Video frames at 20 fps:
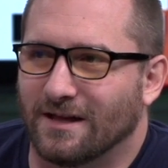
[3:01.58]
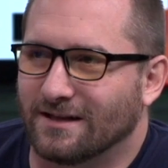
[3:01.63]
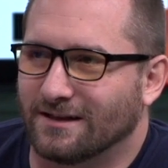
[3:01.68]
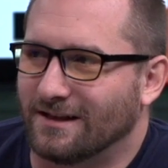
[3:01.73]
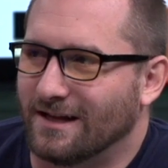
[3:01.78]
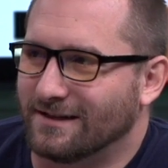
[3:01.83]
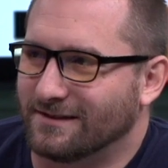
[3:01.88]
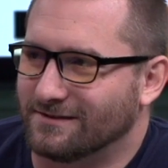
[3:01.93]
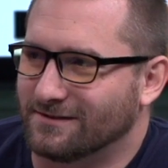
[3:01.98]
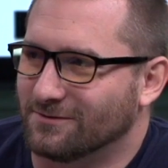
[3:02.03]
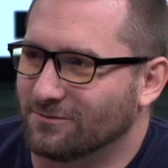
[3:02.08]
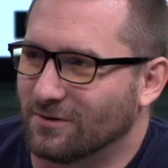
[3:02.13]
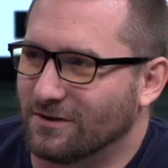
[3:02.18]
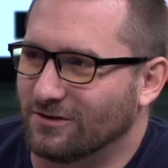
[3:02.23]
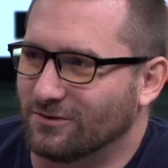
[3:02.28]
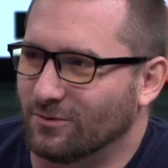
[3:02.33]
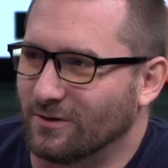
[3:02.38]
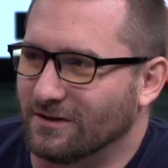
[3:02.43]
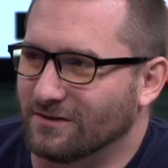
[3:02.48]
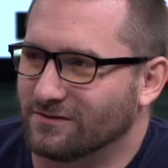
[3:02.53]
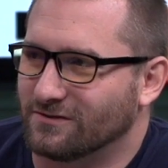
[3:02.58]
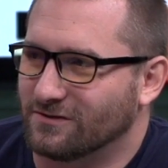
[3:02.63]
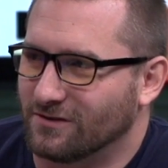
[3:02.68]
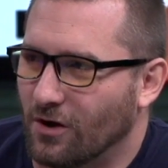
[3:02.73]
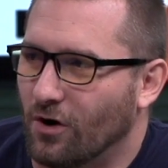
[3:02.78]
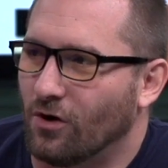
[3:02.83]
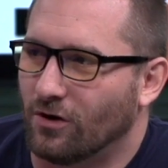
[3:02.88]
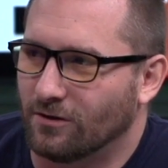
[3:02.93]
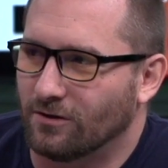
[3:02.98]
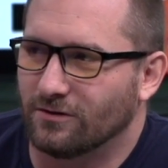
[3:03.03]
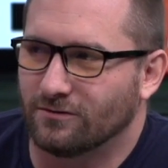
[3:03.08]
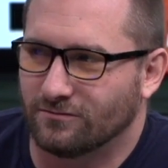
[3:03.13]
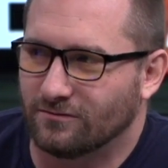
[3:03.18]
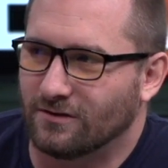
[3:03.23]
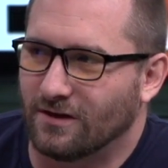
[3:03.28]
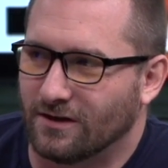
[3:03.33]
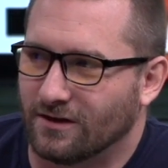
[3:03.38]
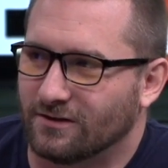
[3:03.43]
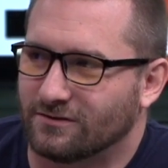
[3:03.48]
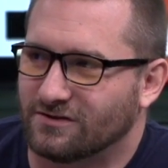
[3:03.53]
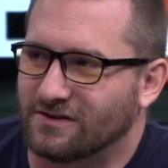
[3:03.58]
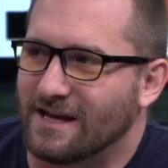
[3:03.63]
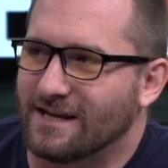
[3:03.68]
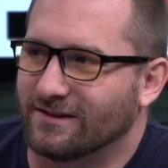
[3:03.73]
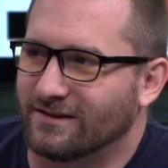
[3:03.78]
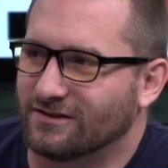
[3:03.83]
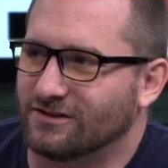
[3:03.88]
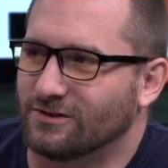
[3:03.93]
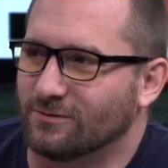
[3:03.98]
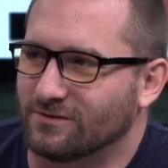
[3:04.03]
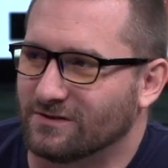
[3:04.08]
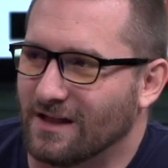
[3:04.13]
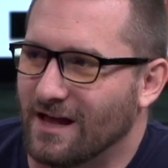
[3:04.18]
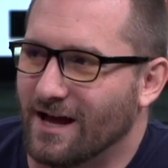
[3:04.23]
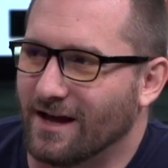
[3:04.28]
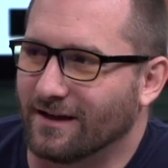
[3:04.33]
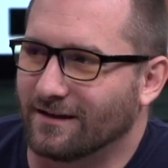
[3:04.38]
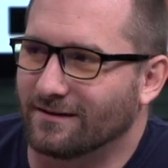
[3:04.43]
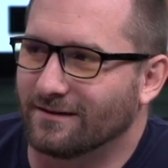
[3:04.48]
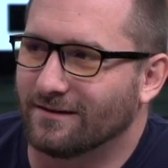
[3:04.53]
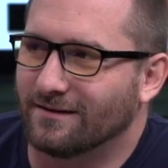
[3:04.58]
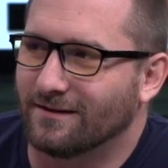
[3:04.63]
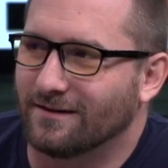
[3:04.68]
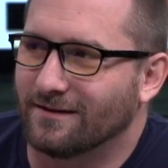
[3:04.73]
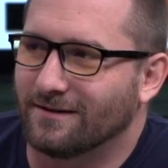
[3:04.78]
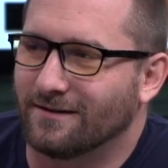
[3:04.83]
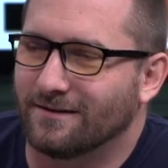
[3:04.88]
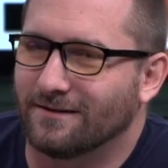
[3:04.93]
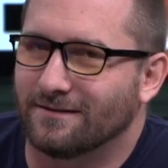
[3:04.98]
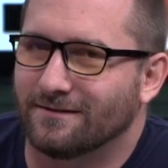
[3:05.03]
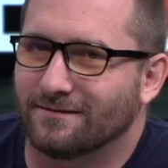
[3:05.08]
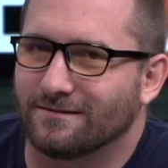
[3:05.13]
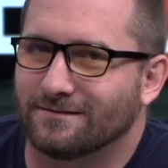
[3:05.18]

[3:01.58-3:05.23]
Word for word: like likes and retweets, all uh, mm. saying that she was lying. Mm -hmm.